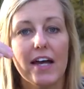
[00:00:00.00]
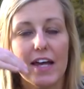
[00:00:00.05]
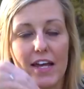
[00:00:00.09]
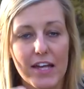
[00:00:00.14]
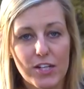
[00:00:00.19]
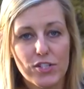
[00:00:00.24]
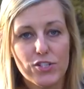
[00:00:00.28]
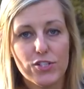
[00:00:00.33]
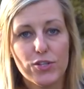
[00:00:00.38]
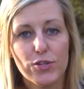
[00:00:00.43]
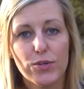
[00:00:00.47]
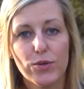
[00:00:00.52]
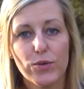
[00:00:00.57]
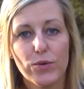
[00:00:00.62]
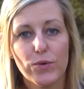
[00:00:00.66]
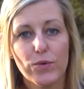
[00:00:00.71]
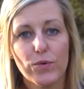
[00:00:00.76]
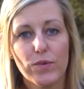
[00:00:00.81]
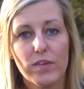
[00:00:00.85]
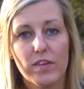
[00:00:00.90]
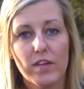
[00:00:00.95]

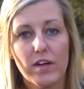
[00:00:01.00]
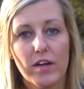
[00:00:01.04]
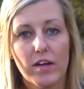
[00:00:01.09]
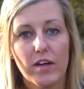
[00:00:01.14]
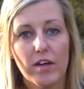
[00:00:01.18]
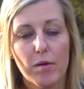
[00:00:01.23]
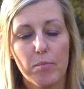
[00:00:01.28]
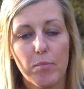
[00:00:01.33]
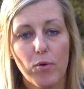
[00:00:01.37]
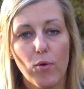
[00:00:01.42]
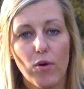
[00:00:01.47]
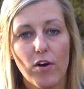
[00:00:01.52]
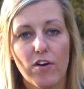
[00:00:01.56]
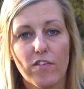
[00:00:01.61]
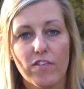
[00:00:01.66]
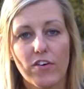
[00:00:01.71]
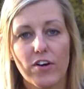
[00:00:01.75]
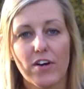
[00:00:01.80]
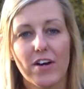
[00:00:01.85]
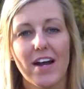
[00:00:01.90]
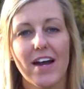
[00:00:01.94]
into the pour
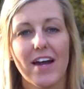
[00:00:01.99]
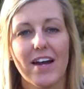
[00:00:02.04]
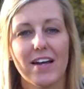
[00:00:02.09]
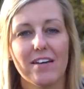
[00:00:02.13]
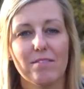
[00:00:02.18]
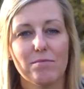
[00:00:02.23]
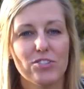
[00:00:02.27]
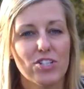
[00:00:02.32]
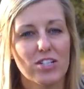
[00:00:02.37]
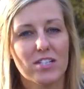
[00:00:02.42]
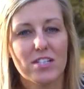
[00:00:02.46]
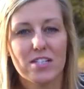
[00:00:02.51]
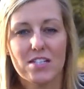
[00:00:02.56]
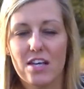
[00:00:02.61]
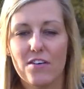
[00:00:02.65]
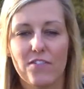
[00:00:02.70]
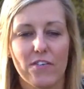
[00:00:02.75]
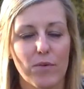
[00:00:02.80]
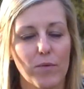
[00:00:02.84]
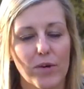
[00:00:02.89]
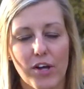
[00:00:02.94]
over and just to see
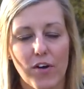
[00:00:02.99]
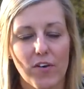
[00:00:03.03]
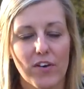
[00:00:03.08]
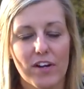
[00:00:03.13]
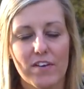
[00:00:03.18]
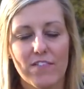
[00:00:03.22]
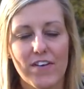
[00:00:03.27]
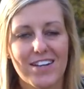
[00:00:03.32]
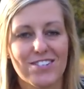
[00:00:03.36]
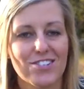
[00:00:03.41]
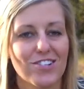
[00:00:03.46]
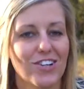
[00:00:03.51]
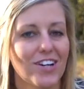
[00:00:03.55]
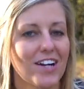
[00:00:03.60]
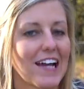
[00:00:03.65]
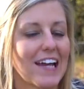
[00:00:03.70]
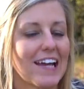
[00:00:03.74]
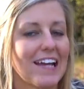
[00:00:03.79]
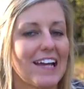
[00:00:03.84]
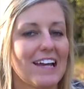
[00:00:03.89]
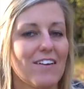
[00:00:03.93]
if it would go any faster
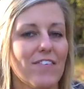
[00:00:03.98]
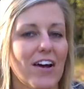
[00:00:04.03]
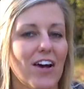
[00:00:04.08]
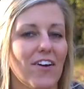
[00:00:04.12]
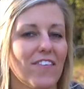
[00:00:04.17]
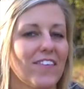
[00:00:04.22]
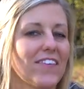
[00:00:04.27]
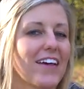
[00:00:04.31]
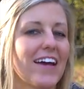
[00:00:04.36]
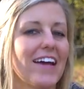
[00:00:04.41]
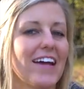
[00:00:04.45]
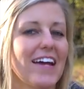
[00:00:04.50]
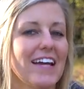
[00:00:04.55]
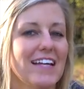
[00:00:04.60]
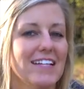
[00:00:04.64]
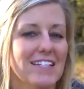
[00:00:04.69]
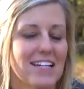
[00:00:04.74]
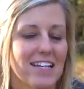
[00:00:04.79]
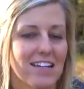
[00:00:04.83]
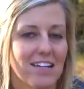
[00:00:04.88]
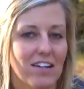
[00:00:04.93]
and he found that
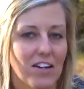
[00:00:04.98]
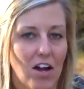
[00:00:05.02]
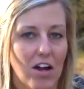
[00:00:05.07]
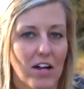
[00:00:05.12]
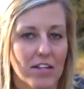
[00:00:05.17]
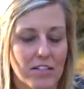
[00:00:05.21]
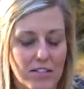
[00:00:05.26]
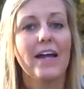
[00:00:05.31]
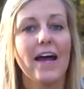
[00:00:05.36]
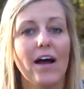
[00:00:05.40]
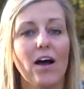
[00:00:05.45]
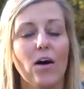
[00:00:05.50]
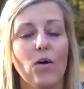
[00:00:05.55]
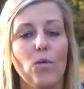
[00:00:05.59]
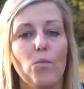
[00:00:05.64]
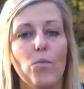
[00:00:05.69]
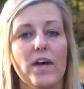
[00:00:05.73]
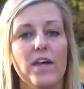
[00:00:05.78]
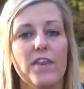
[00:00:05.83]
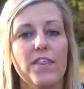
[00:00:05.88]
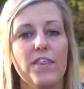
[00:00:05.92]
it did not. Now
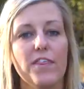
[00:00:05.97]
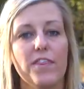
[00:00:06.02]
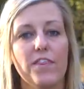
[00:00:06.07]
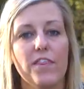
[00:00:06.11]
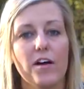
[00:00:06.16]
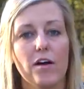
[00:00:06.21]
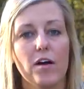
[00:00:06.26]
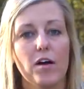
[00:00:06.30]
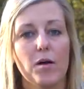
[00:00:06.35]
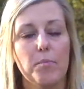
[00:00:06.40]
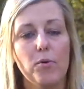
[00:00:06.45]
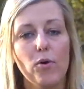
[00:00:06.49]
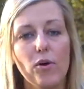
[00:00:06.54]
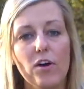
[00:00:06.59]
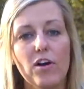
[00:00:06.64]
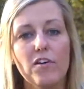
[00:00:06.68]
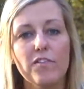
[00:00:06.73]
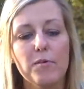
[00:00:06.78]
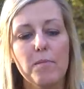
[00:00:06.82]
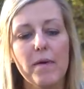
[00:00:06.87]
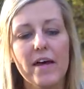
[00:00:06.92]
with the pour
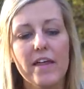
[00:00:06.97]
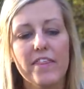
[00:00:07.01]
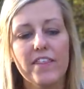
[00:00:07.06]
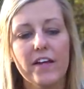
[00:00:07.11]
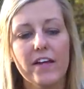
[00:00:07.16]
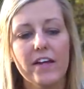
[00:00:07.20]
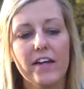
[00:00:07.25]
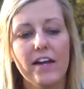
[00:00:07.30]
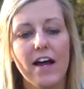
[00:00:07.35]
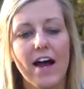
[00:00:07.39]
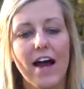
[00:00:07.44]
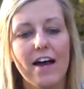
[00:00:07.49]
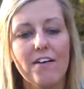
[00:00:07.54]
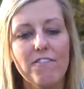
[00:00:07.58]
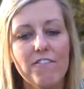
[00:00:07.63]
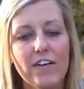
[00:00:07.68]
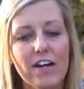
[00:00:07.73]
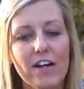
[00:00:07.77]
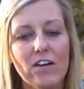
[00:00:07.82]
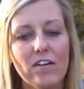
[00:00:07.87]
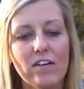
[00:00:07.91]
over method I
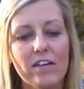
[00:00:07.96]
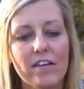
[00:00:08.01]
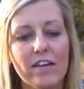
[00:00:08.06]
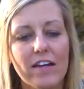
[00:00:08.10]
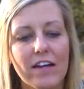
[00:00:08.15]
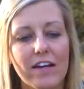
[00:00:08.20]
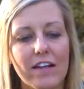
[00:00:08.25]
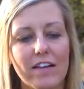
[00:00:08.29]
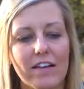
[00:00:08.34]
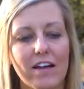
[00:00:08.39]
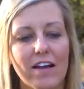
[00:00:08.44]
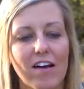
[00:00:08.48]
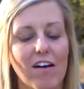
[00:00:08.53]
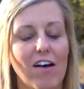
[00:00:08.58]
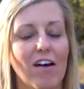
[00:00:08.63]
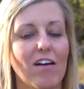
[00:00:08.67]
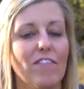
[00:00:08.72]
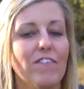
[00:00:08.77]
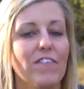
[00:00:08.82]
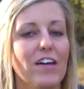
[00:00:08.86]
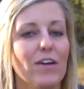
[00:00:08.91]
found that the
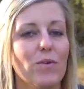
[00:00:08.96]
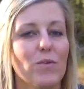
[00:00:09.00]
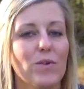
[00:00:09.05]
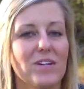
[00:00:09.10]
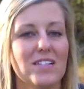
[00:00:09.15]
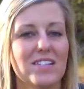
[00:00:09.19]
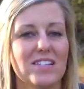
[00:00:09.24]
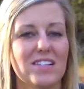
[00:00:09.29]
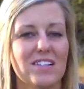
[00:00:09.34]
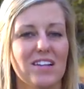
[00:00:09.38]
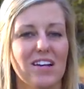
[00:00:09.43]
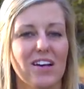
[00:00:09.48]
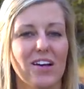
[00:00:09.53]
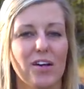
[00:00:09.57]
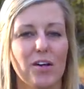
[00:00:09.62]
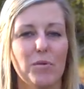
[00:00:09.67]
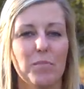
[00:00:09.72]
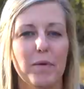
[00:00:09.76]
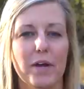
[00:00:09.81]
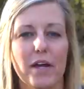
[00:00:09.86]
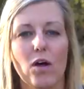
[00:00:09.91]
coffee was a
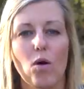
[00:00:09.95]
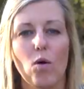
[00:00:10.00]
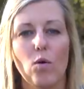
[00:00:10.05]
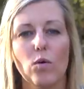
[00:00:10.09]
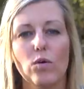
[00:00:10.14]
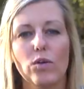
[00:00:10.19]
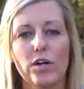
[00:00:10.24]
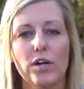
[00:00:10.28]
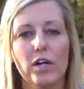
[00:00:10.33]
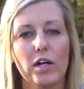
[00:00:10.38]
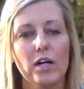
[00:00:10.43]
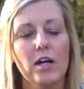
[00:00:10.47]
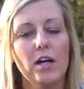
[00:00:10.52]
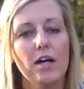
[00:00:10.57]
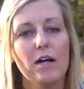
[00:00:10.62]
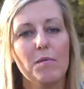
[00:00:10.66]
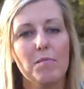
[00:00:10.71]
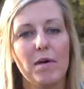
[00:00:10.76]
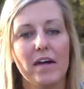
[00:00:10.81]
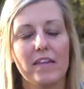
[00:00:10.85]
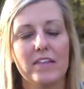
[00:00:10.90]
good bit colder
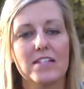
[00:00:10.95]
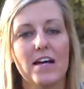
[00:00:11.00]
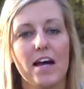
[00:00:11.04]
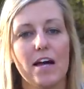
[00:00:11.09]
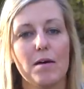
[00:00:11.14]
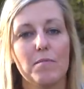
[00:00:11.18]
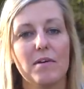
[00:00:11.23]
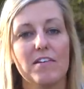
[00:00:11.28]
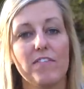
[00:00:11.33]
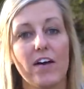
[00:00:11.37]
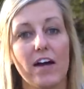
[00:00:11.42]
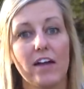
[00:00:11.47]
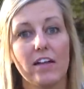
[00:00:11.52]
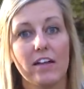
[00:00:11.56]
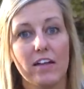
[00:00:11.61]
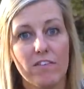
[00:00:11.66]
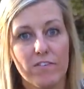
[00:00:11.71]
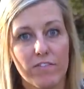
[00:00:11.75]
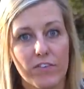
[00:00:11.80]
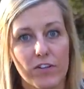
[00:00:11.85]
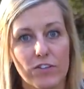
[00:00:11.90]
by the time it
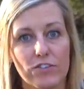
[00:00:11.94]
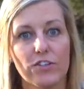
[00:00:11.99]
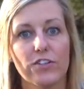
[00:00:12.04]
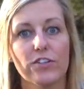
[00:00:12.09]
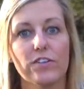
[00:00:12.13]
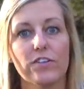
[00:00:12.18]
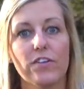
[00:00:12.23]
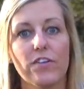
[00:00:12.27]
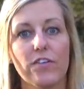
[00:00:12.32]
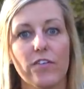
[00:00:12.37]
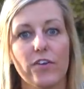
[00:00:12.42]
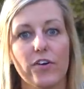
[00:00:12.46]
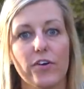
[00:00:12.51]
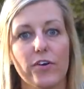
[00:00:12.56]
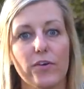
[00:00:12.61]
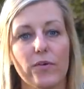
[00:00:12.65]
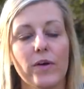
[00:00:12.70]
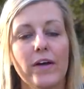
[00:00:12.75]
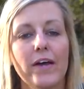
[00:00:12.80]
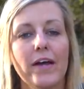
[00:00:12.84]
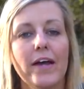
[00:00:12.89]
finally filtered
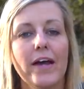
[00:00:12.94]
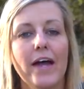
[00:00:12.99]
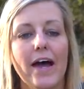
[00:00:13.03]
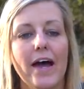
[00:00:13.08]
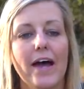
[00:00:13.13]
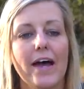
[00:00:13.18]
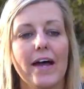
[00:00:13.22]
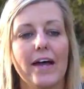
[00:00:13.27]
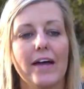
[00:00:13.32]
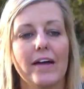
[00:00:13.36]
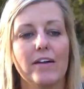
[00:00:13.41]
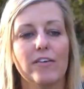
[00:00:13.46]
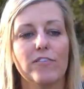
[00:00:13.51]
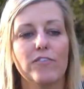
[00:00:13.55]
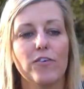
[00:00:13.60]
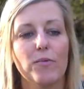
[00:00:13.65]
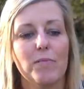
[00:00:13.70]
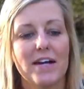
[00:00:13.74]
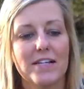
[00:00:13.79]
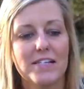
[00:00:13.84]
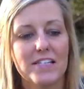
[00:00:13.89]
through and
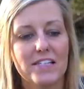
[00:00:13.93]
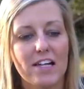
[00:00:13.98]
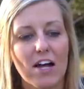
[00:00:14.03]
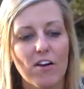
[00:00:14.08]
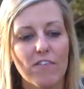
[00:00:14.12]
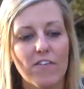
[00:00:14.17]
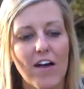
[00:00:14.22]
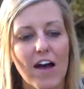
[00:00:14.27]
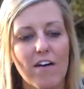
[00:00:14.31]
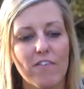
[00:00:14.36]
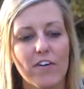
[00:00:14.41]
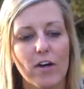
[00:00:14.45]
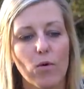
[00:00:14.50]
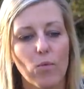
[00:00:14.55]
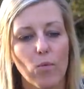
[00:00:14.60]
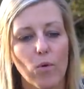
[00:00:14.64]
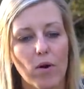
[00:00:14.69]
for myself having a